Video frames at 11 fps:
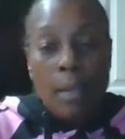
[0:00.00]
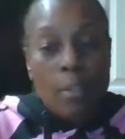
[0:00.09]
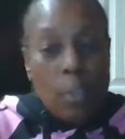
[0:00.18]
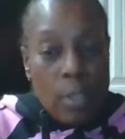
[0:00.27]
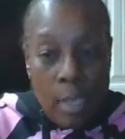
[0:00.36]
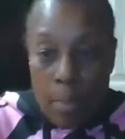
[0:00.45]
I
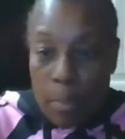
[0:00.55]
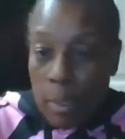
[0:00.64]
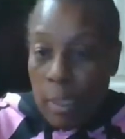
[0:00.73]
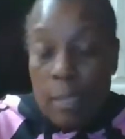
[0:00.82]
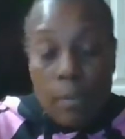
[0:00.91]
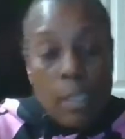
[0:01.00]
just can't
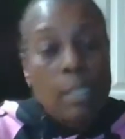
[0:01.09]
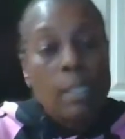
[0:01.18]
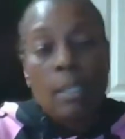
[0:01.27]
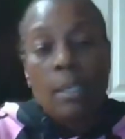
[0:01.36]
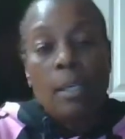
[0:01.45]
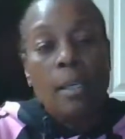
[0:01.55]
believe
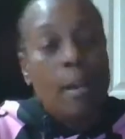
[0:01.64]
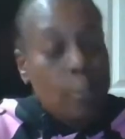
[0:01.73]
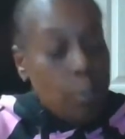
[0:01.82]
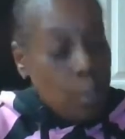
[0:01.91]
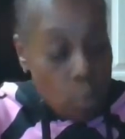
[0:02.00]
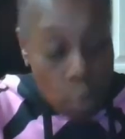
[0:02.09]
anything. I
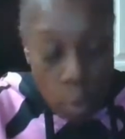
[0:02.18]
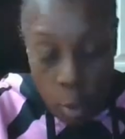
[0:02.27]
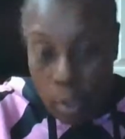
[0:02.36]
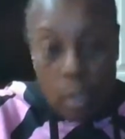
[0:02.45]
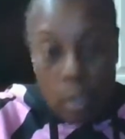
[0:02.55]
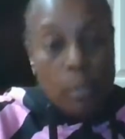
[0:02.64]
just don't
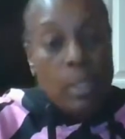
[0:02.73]
go along